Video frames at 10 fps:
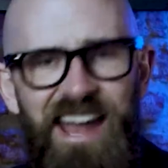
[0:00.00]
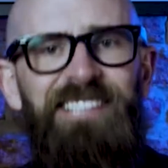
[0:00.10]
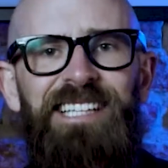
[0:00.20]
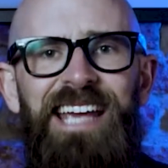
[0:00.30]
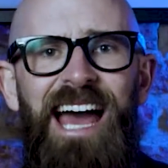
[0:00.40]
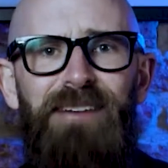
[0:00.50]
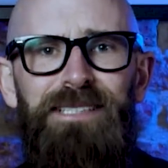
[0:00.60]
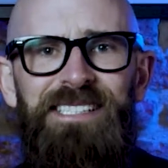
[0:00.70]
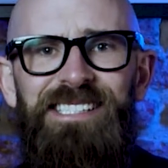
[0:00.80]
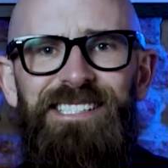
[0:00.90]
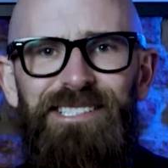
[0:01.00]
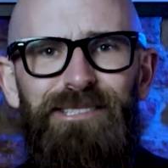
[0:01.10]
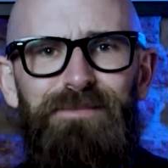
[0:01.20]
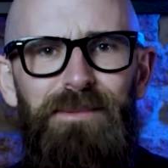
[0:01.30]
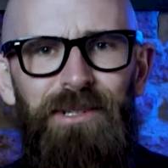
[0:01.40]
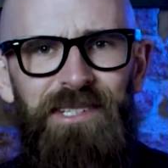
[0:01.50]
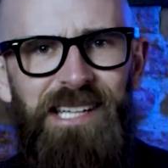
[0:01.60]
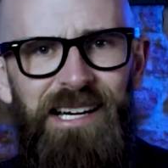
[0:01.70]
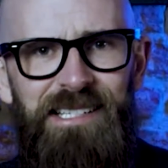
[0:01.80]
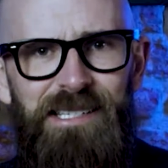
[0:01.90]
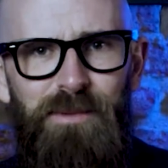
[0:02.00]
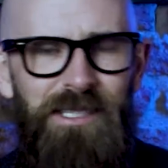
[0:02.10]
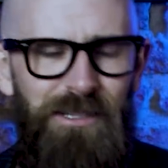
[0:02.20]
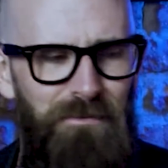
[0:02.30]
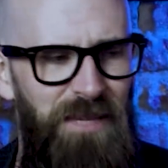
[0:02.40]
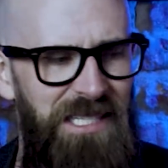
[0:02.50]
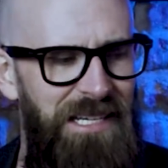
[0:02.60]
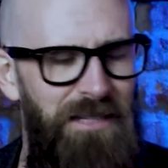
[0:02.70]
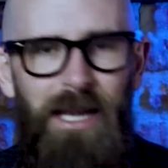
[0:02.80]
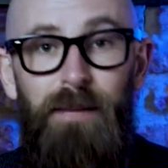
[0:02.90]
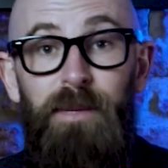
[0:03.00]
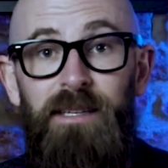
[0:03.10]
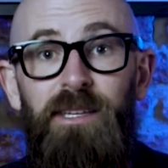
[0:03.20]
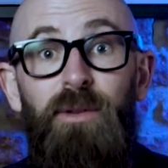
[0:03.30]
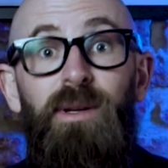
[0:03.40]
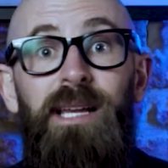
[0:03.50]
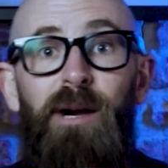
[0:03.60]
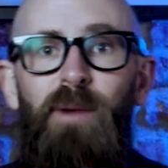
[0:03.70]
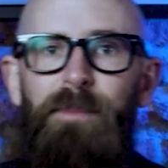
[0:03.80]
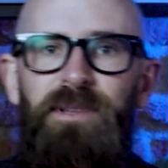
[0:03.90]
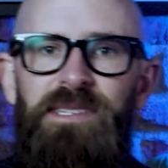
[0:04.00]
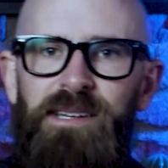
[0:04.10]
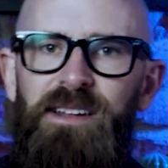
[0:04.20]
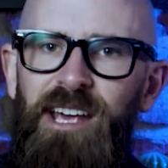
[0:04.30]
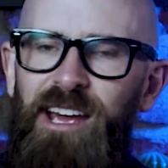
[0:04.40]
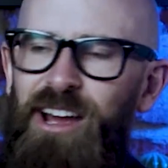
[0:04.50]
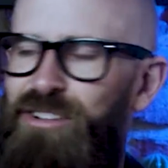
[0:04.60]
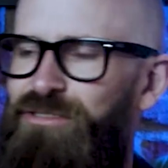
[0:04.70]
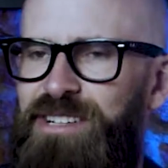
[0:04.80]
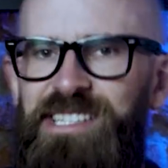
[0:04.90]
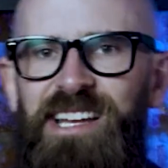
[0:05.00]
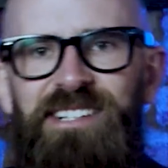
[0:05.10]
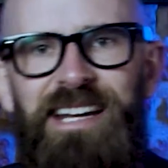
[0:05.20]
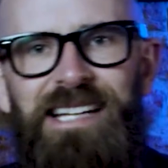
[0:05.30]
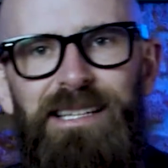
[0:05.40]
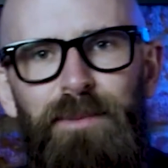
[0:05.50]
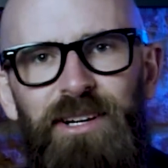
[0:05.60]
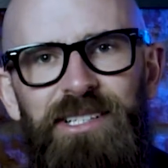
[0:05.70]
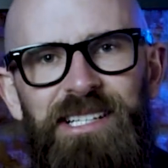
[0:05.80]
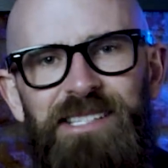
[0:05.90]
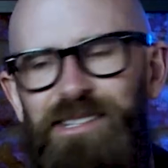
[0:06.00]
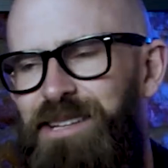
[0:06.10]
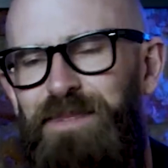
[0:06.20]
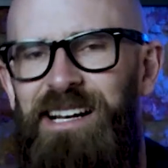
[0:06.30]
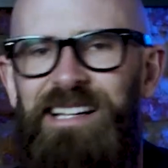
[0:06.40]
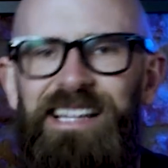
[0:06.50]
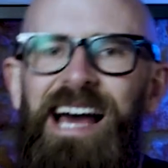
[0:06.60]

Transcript: nothing happens. Or maybe all the scientists were too busy developing nuclear weapons and uh, researching antibiotics or something like